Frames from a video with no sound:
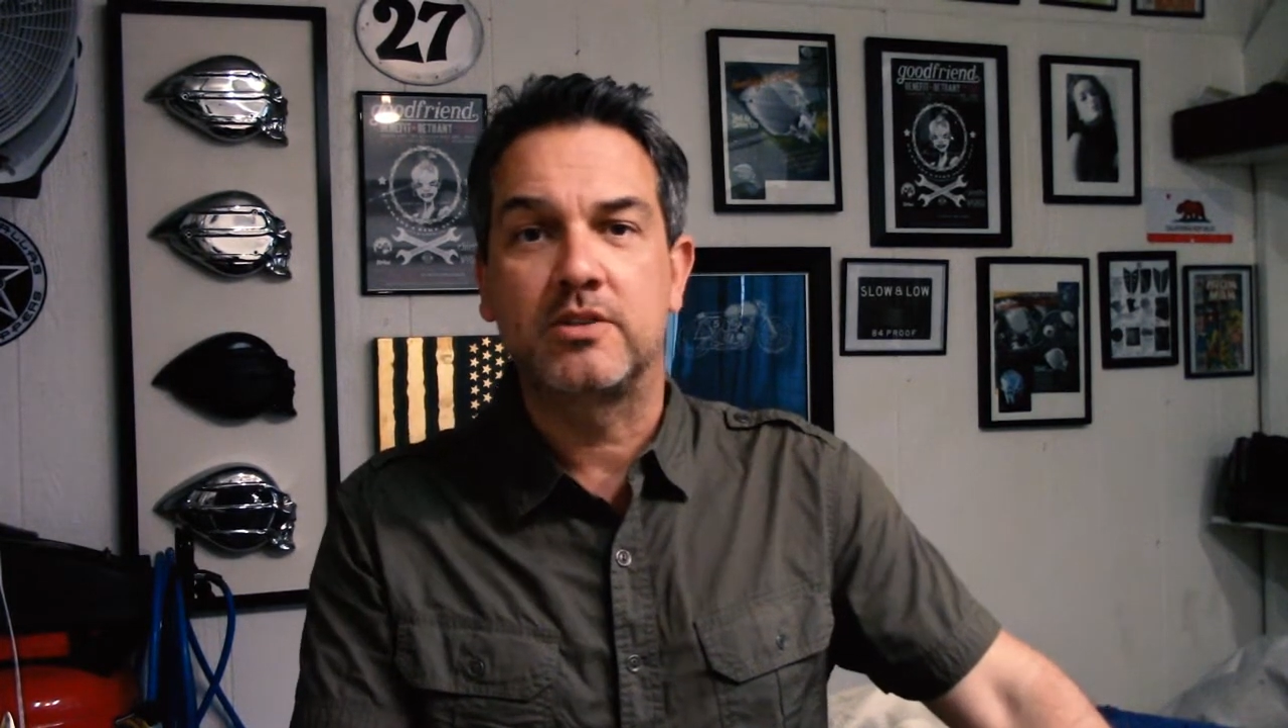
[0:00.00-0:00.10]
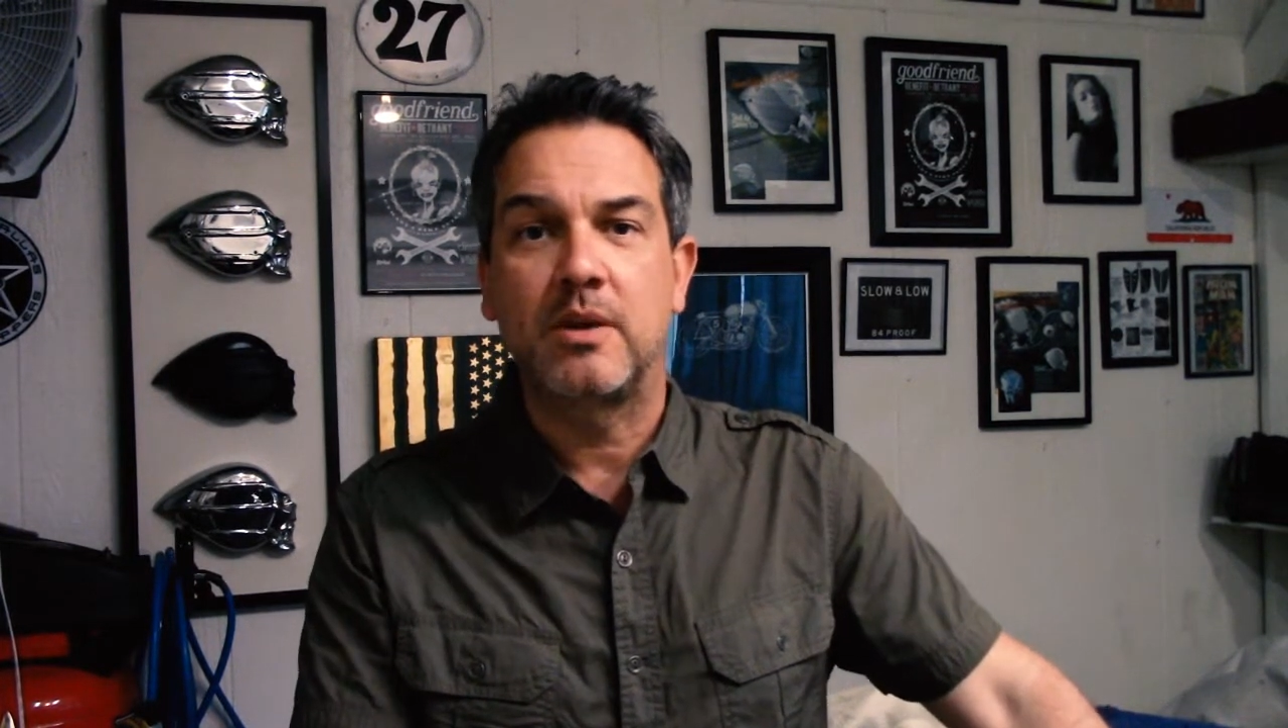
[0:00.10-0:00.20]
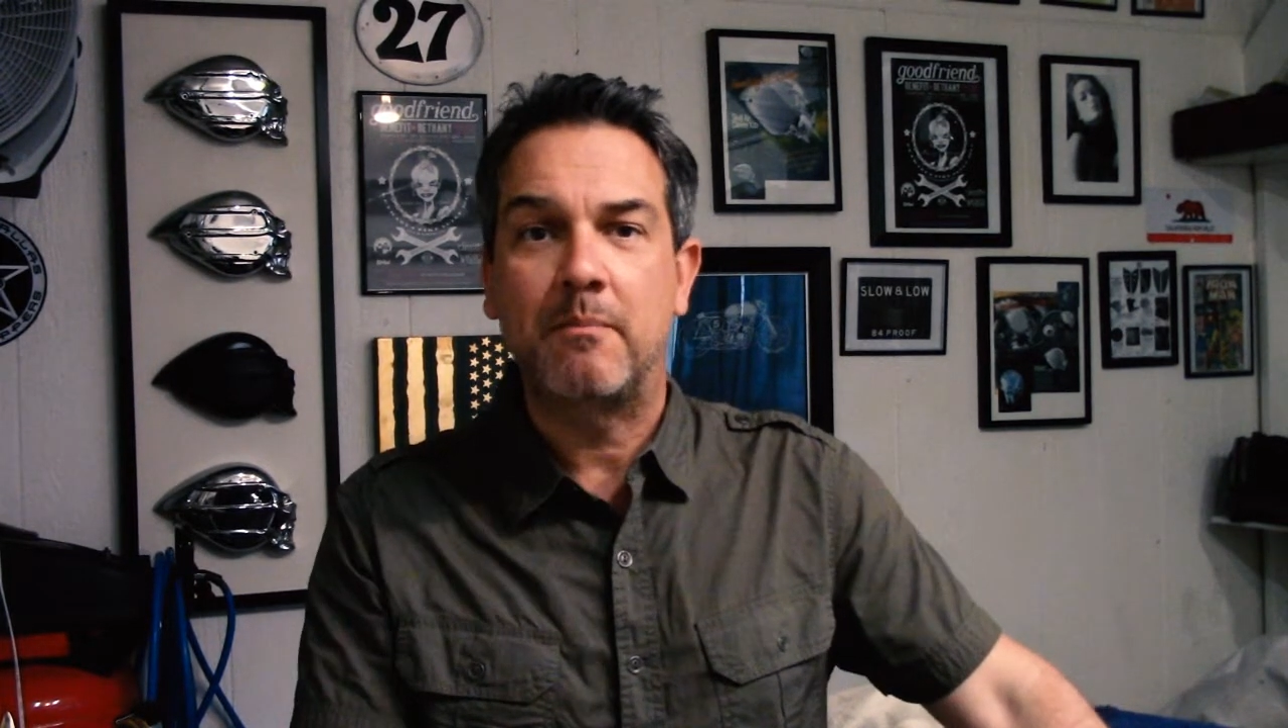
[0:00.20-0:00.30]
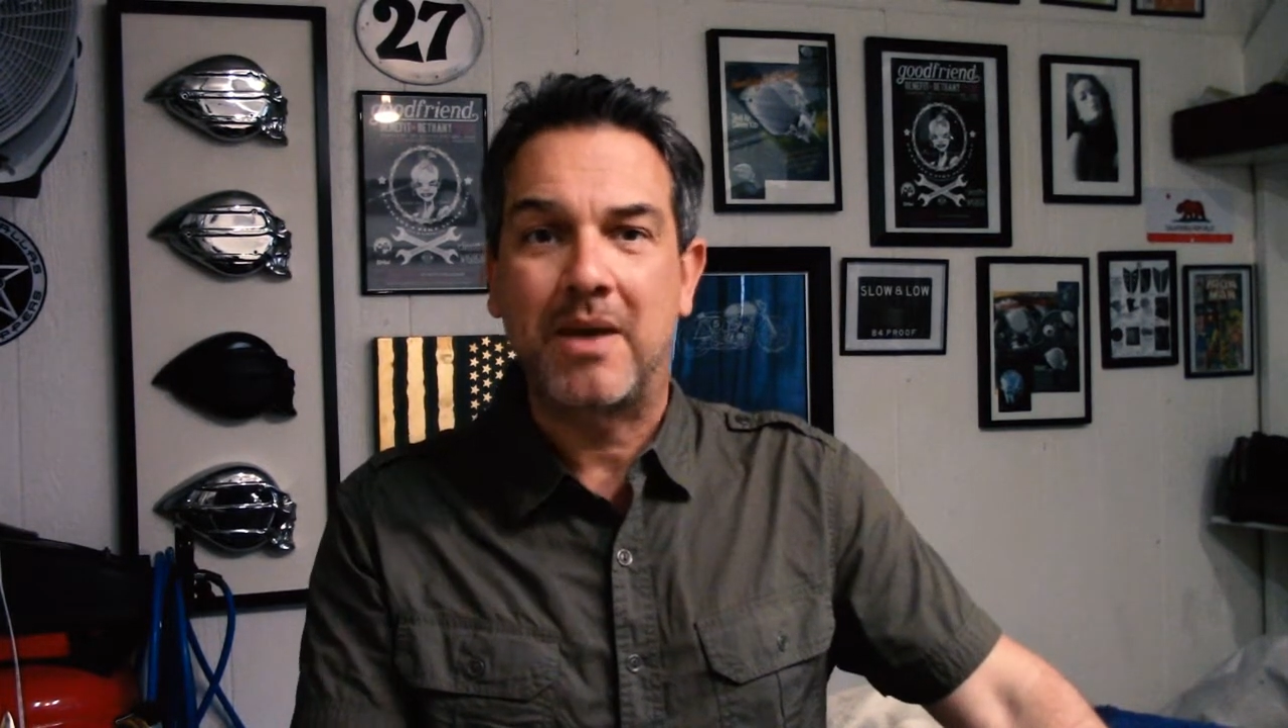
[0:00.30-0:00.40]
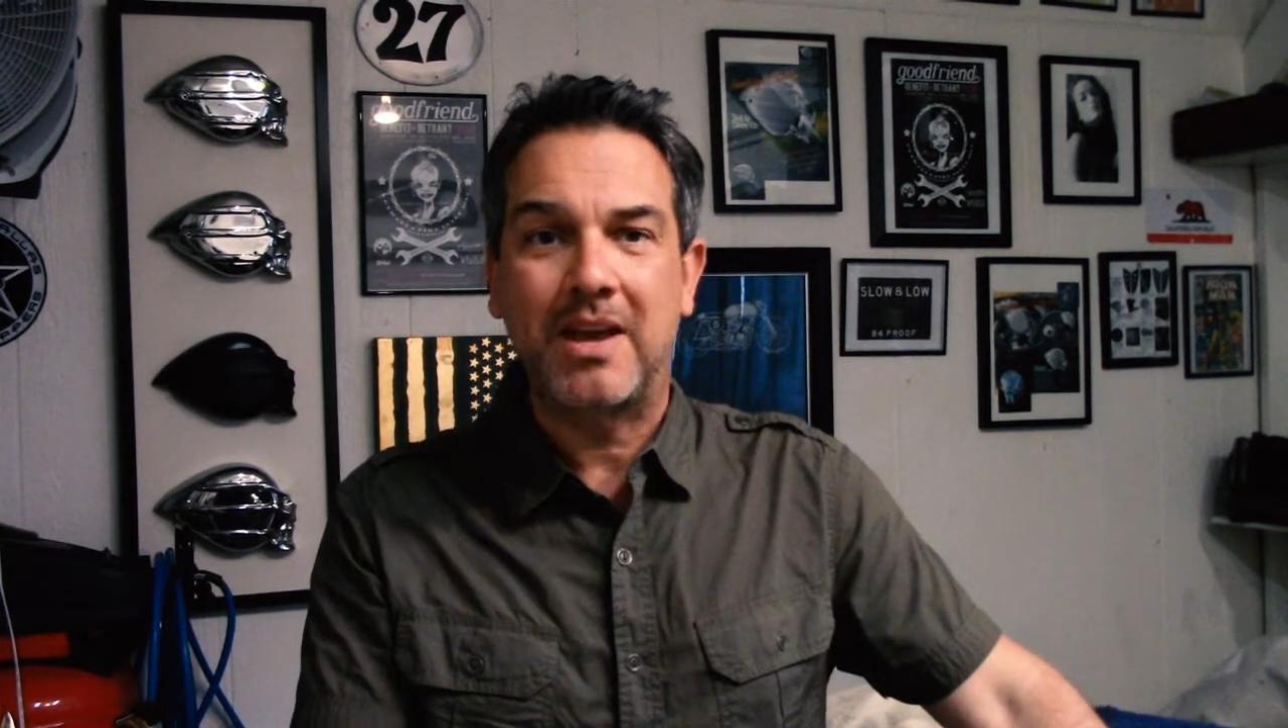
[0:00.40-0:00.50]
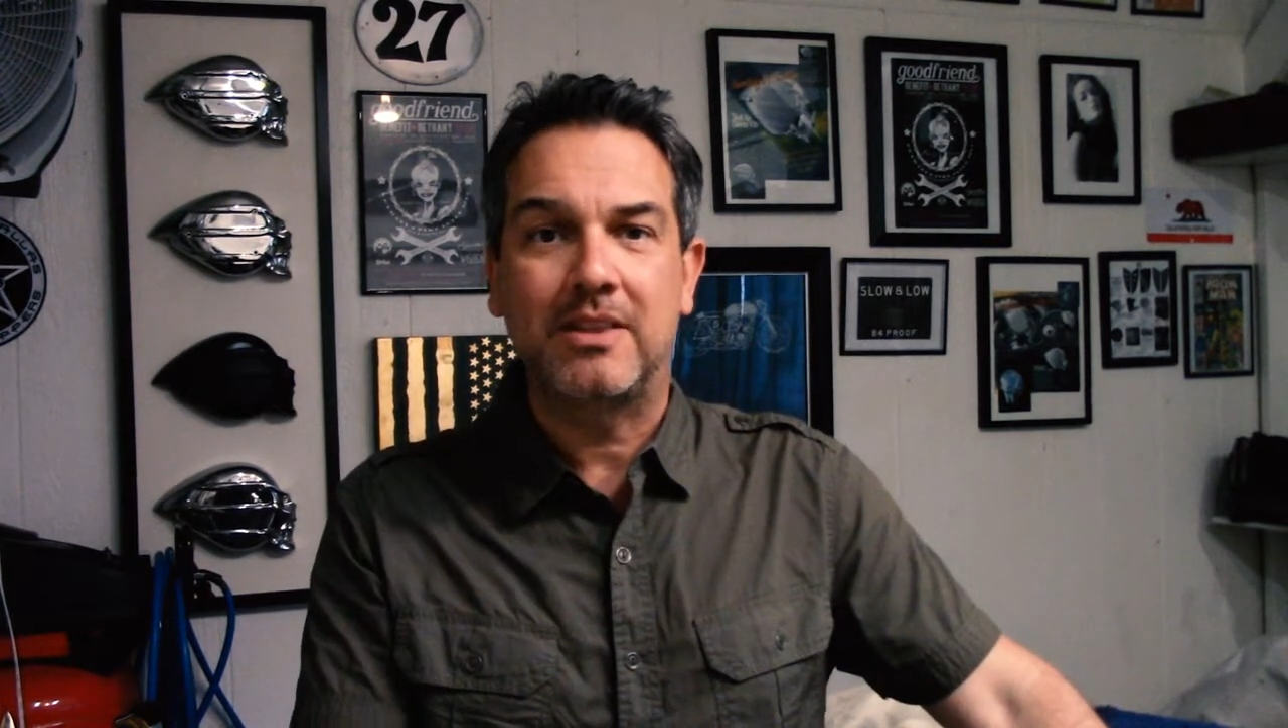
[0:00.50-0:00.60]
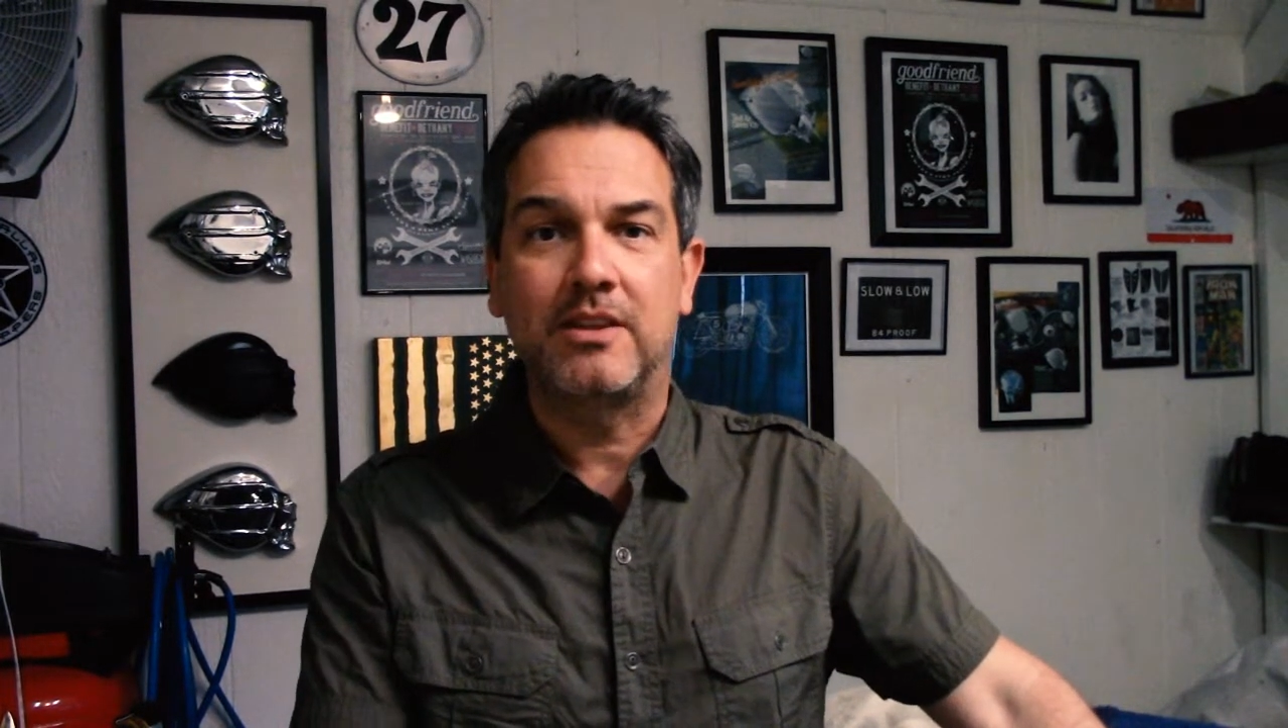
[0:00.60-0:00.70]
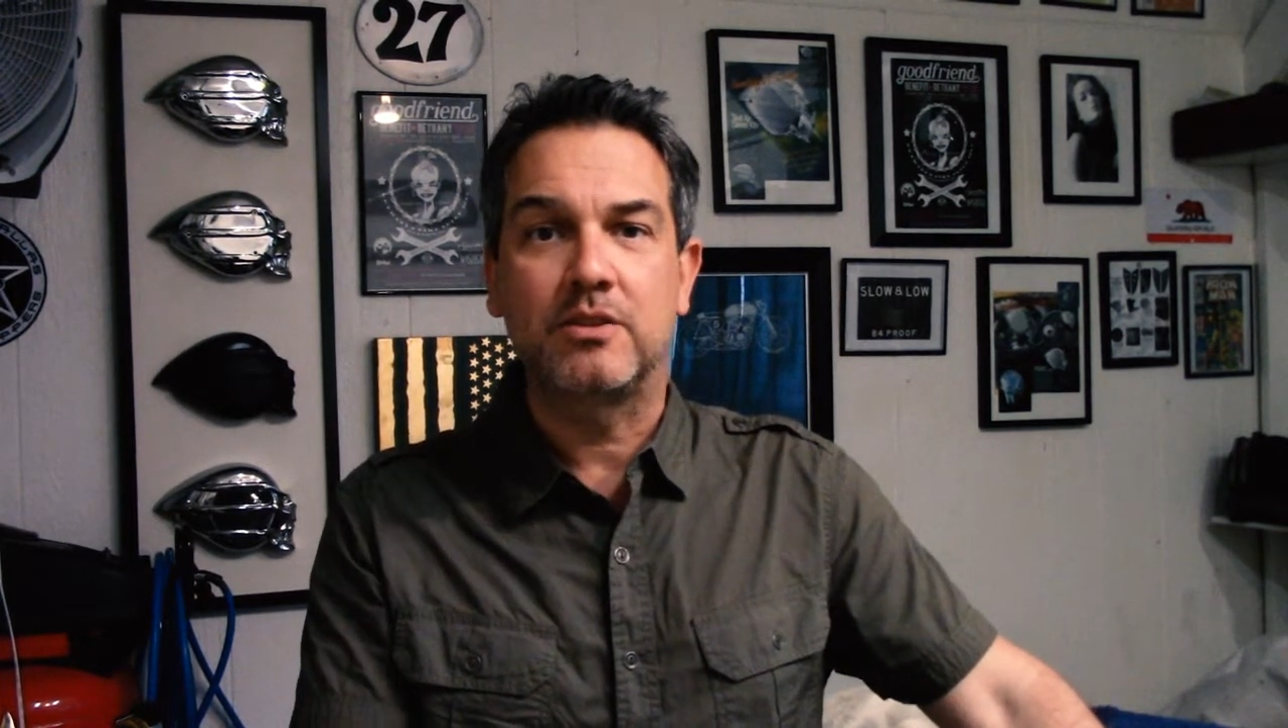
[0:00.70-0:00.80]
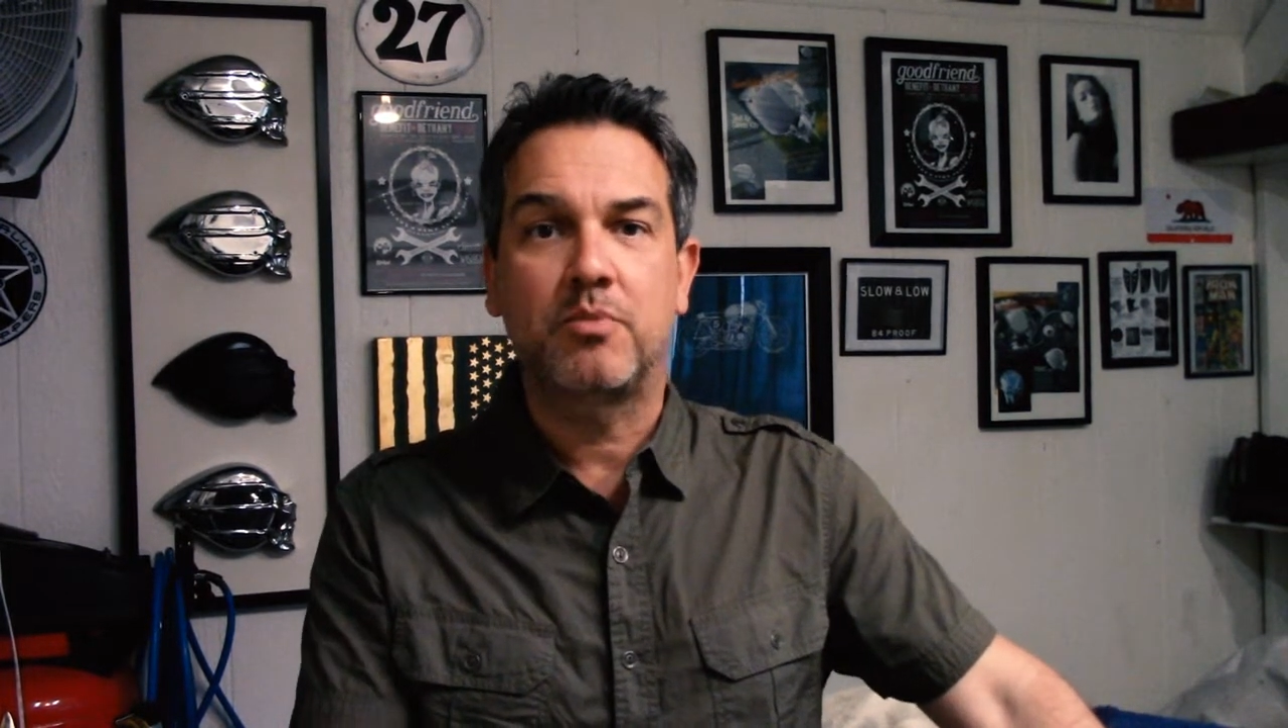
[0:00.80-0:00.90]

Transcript: that make these